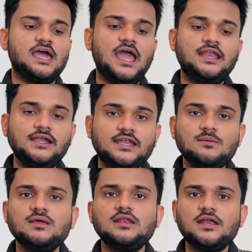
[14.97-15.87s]
any
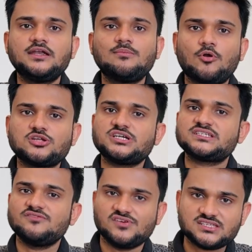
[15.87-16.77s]
DB related projects
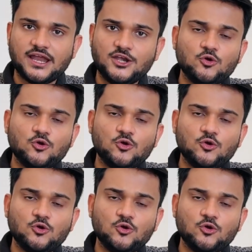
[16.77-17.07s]
if assigned to